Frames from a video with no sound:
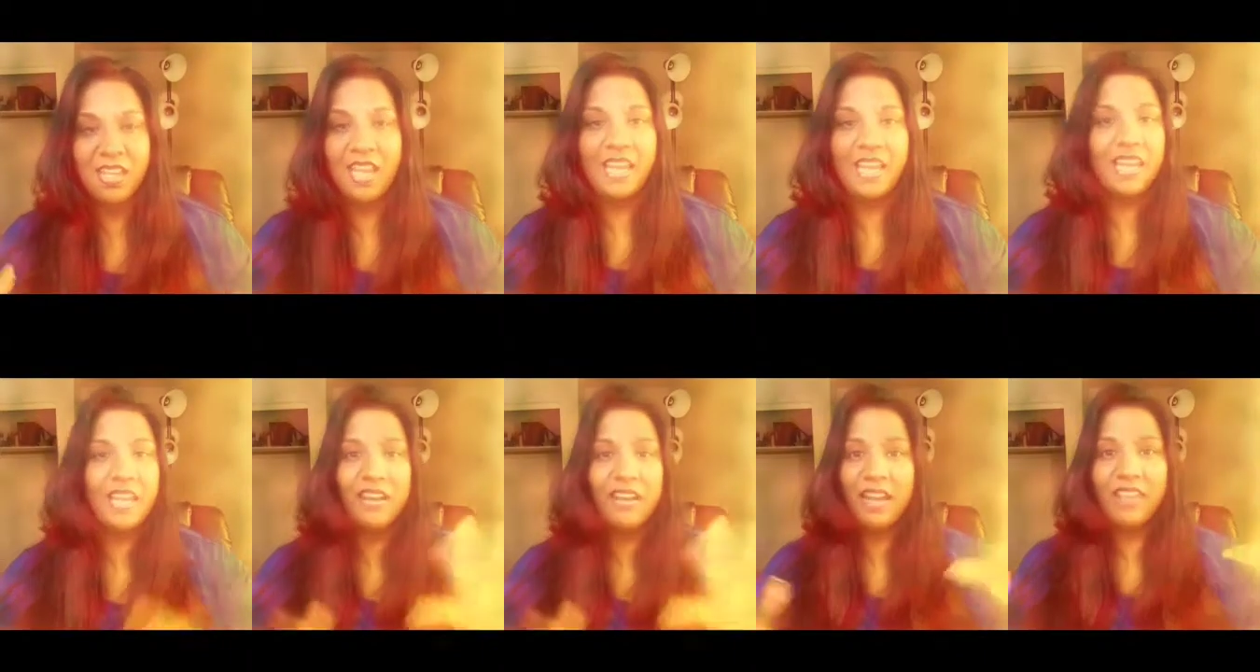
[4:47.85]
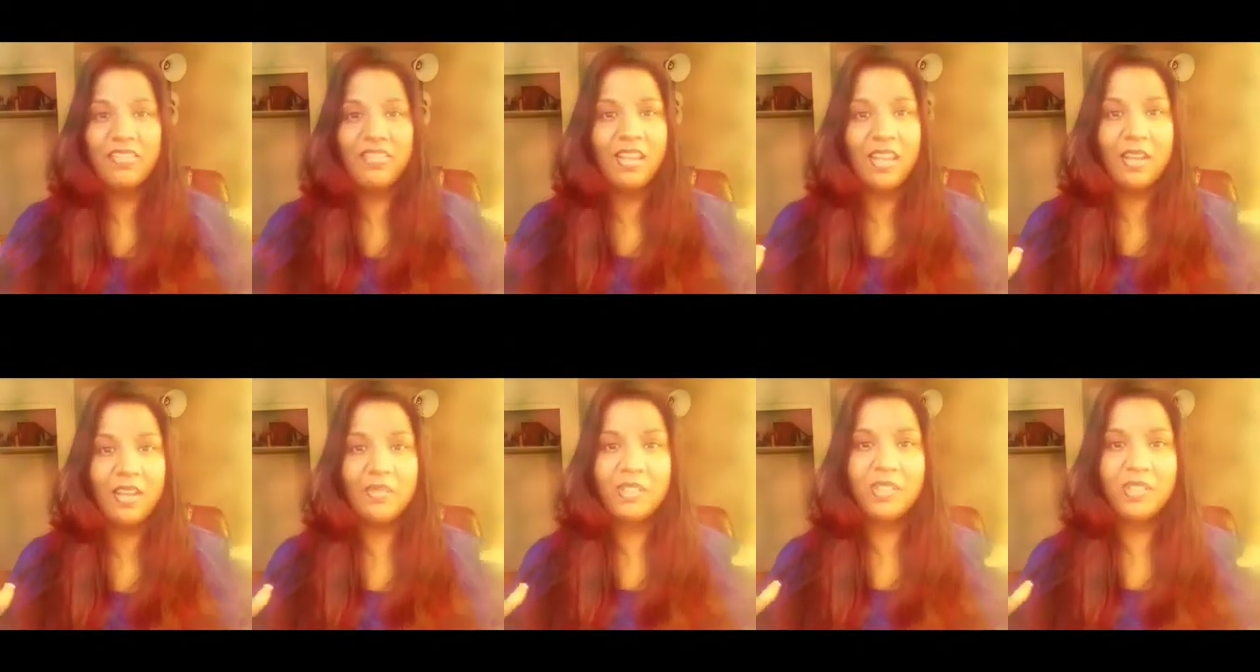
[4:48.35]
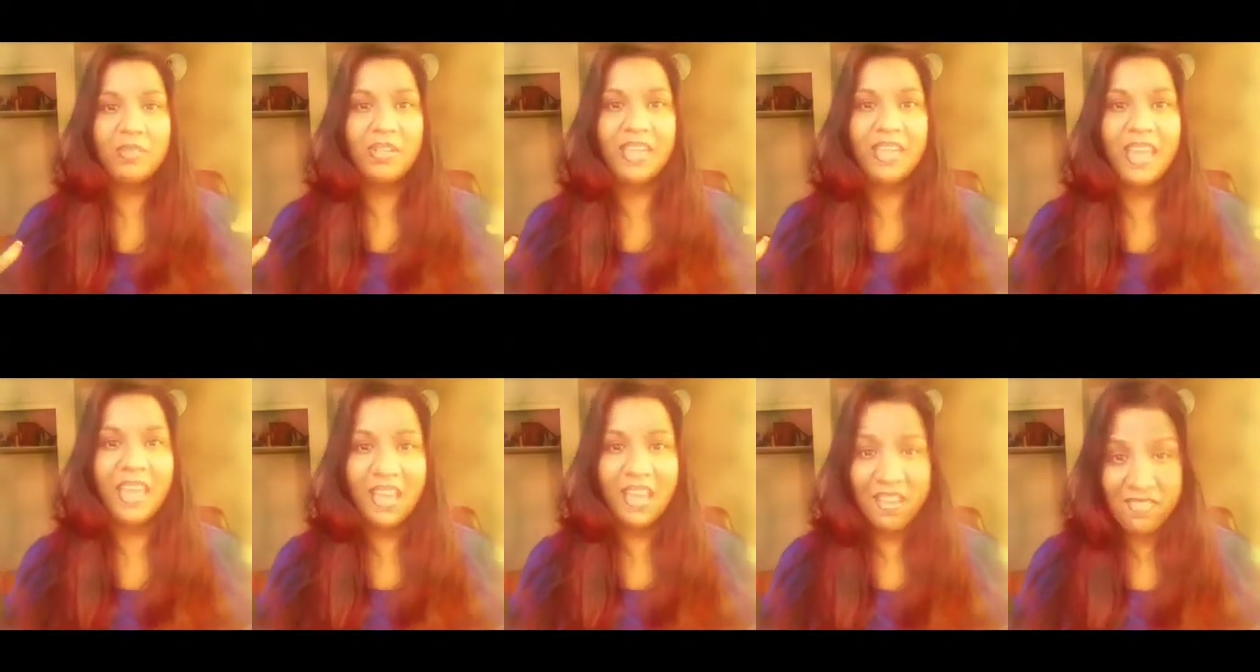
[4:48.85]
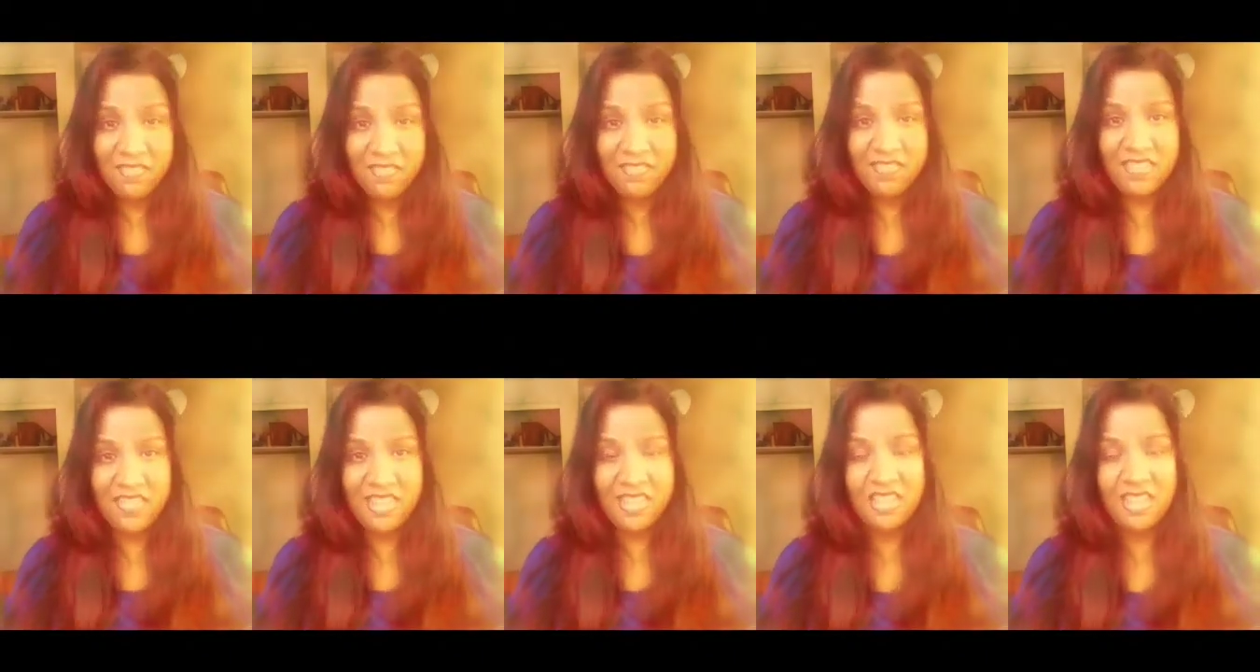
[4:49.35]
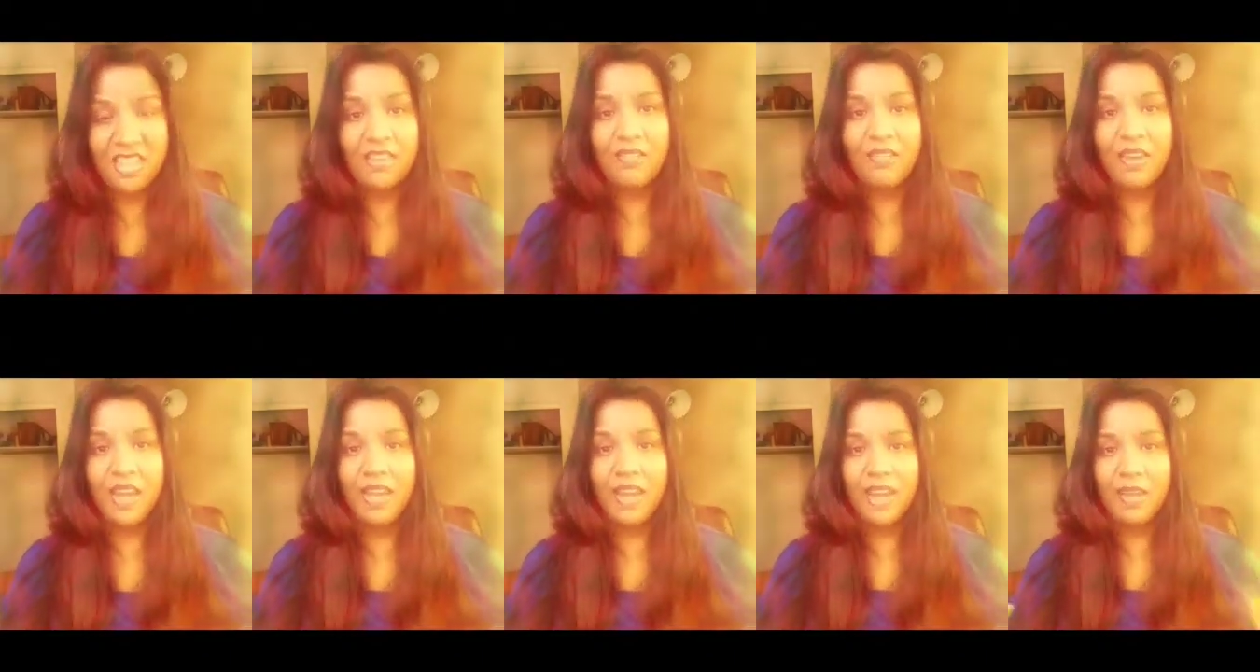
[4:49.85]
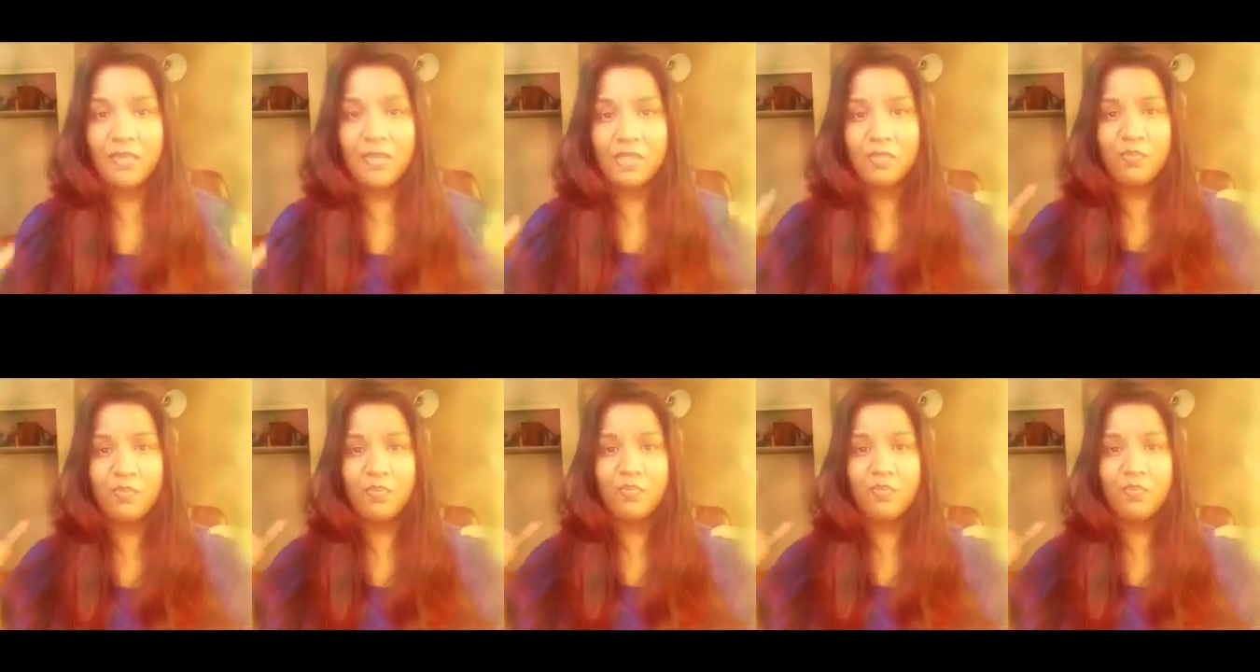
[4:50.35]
Here I thought I was doing everything right. I was